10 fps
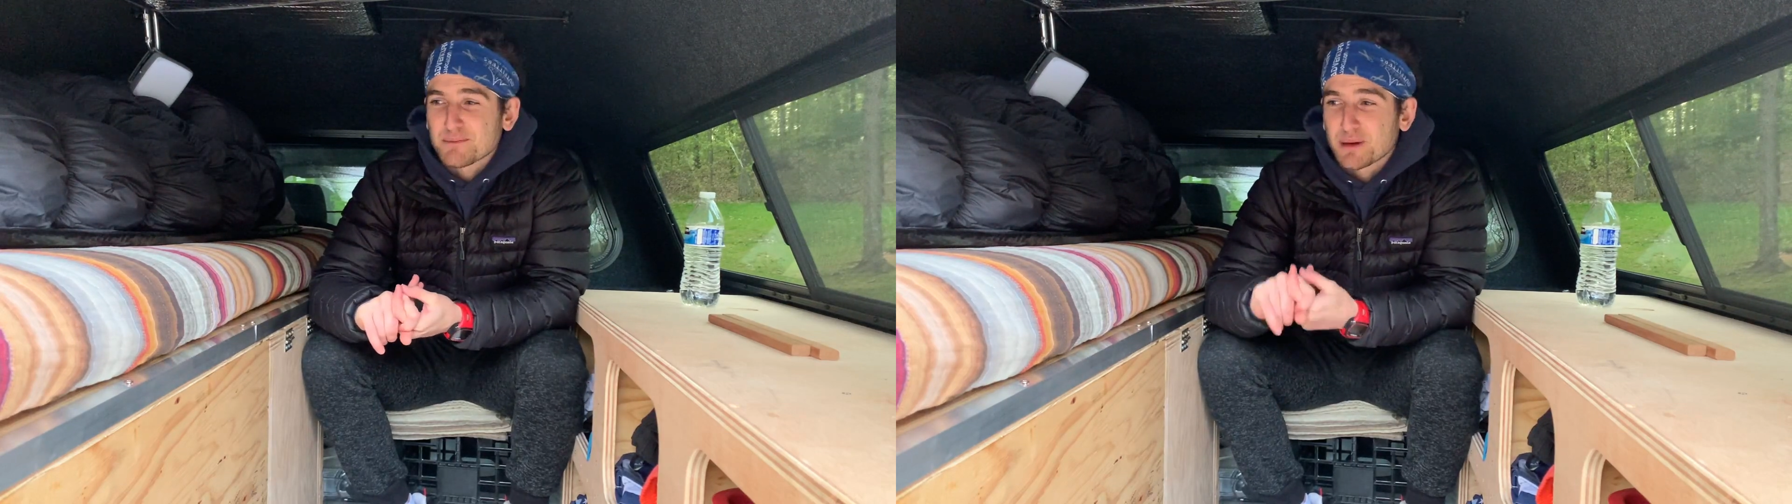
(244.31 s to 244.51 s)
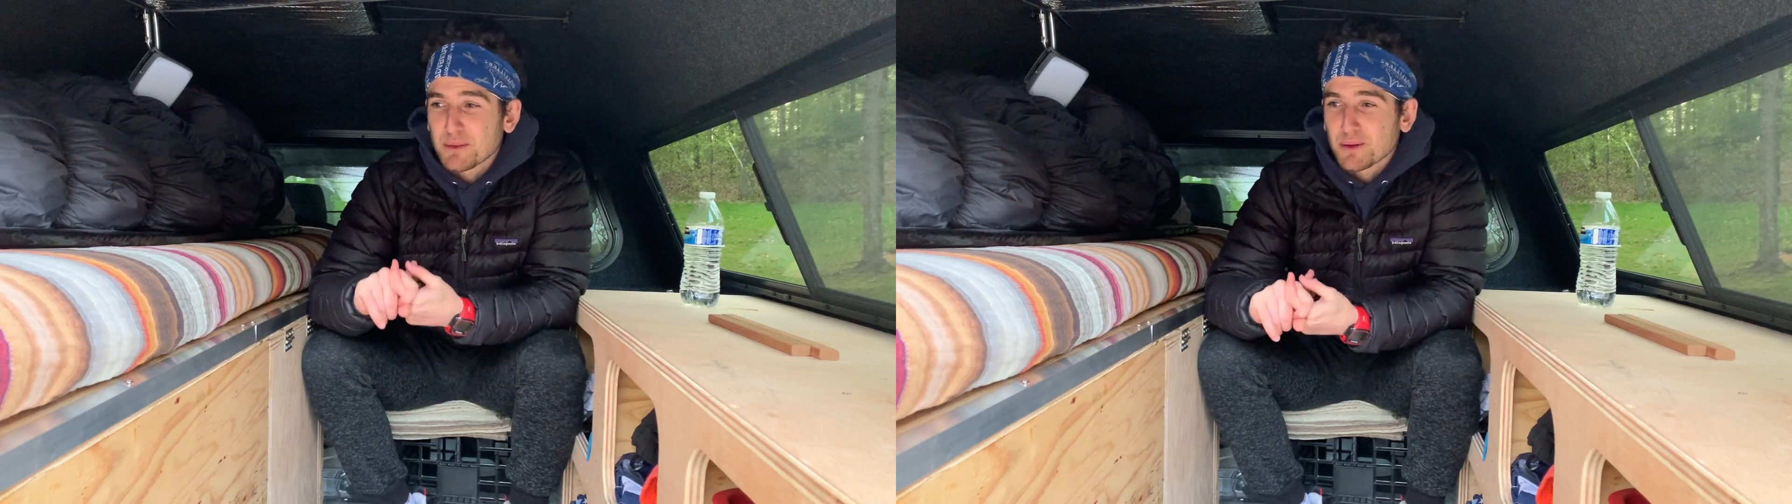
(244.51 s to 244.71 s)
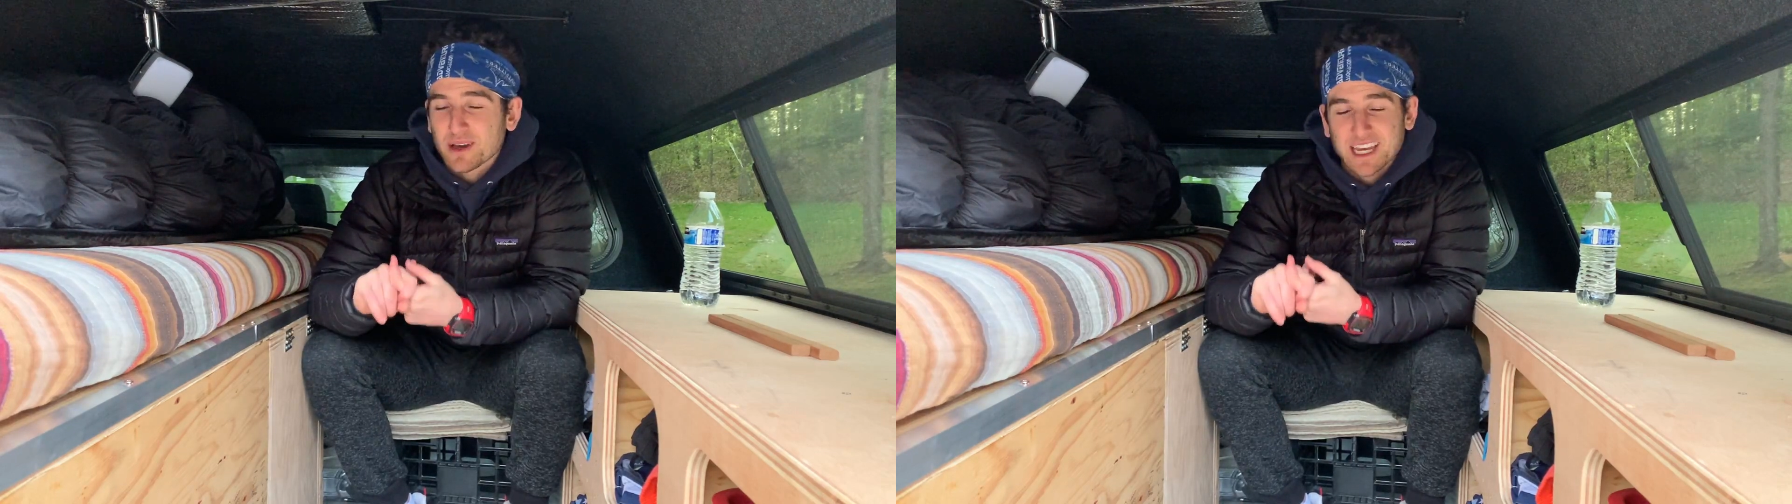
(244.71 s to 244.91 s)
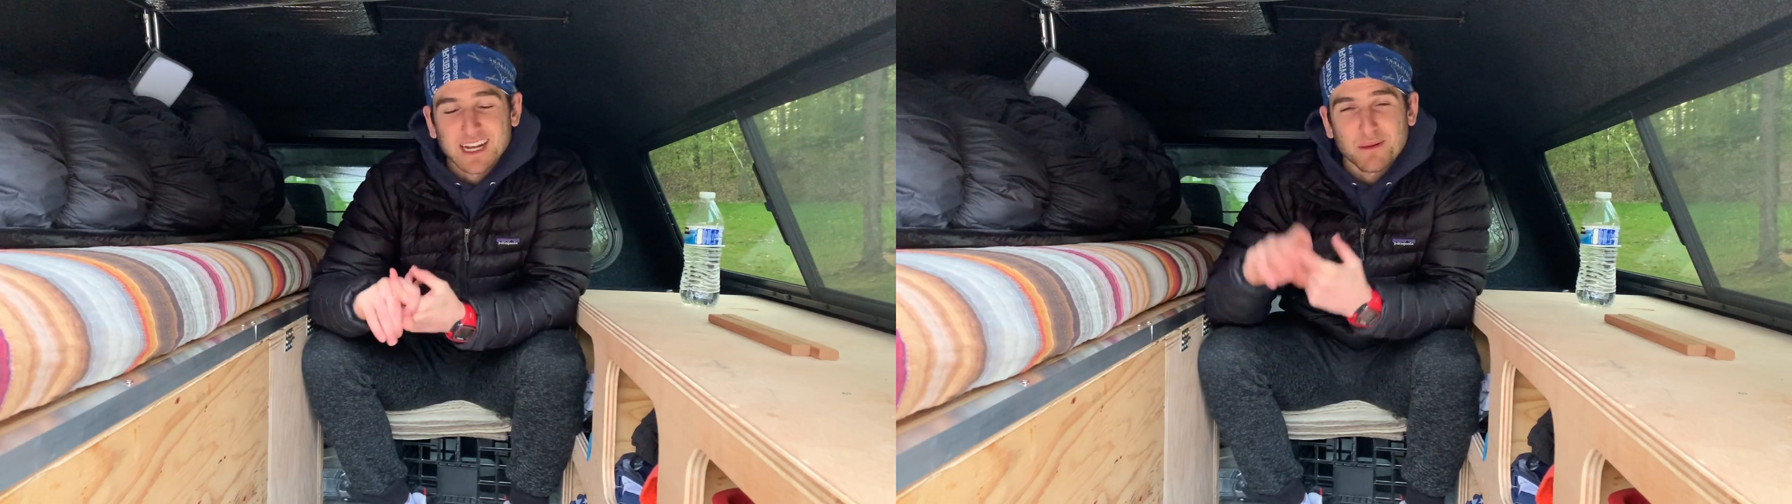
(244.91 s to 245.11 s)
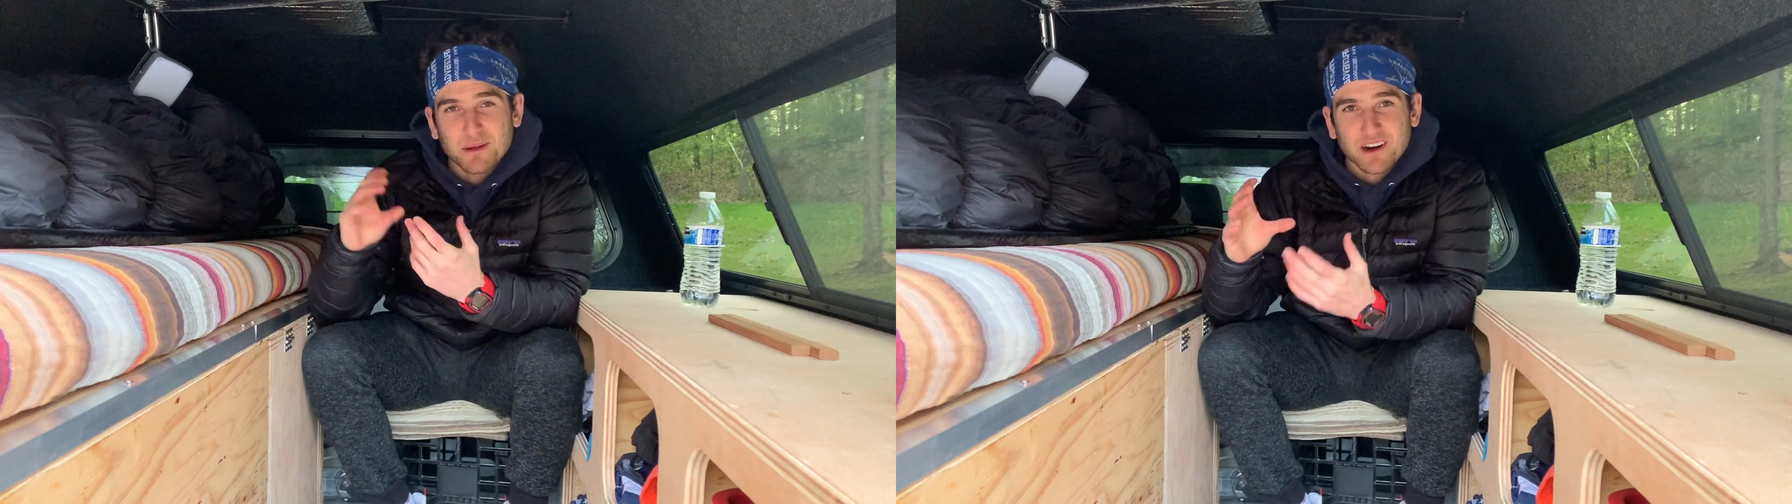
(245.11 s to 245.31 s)
people heat
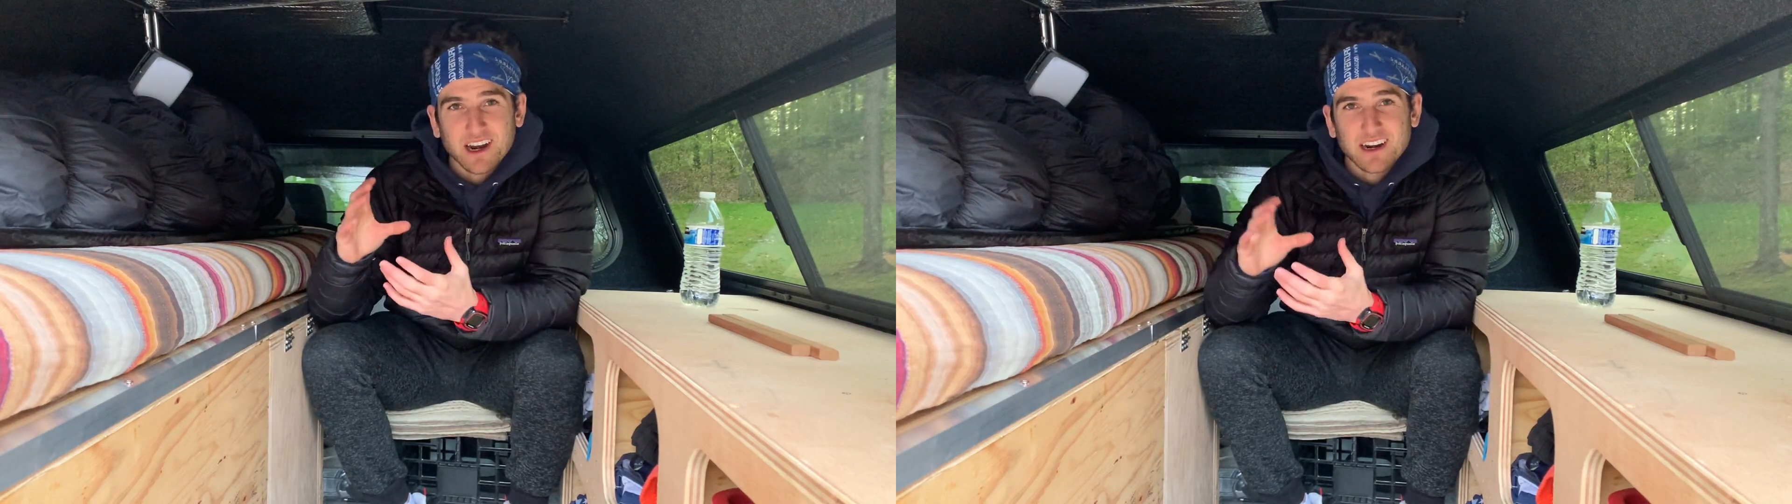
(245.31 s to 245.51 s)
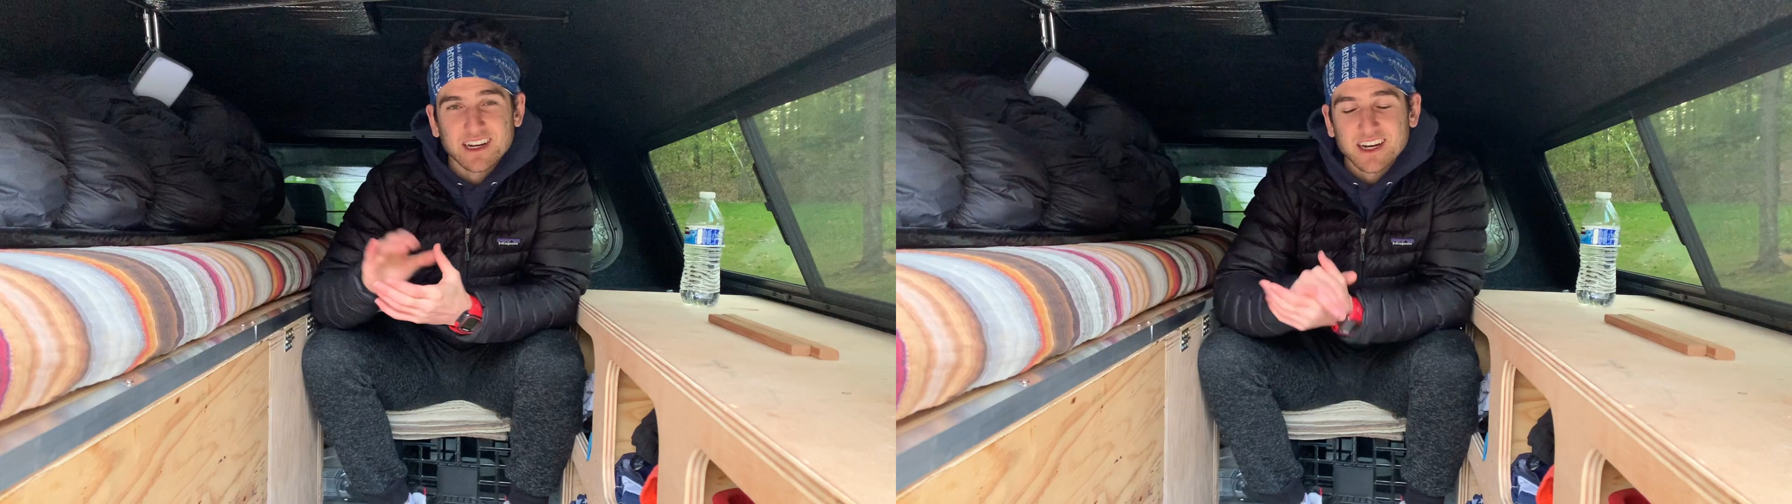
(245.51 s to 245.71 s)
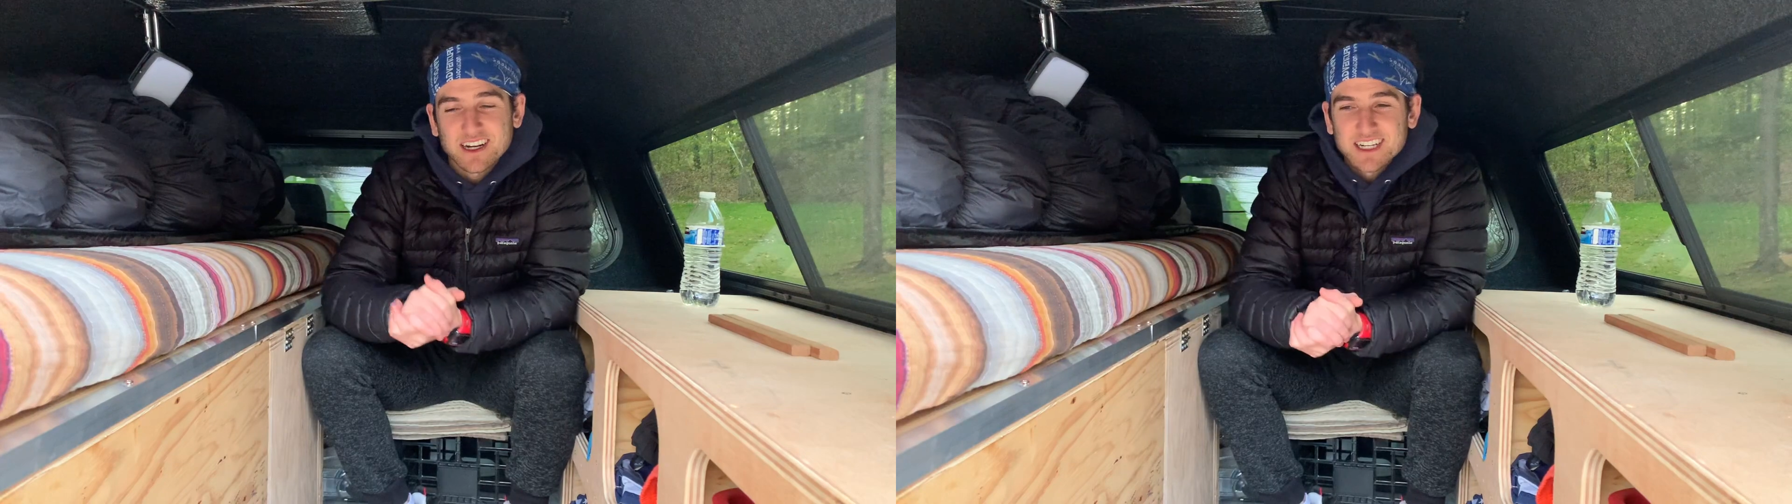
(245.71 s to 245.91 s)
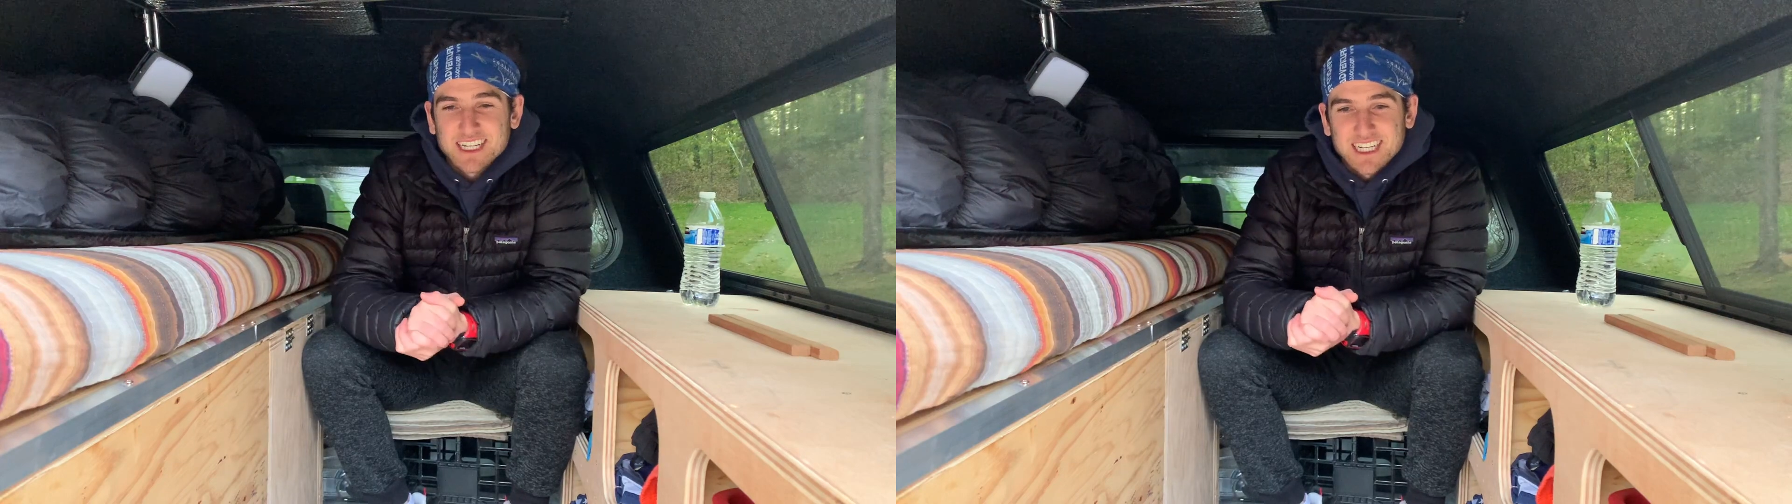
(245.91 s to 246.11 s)
up their area